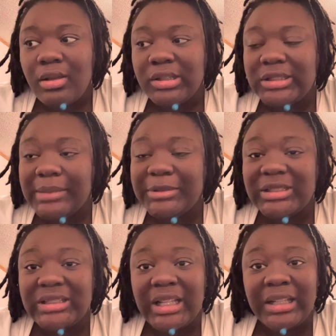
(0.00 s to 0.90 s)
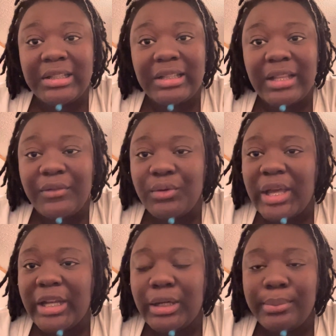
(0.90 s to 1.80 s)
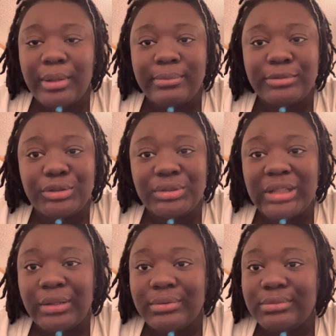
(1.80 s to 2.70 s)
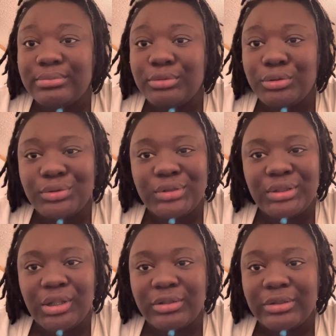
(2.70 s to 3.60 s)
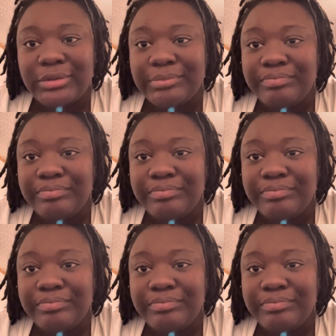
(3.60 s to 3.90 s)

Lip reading: So I'm just saying, if you got any problems with your cycle, go to the doctor.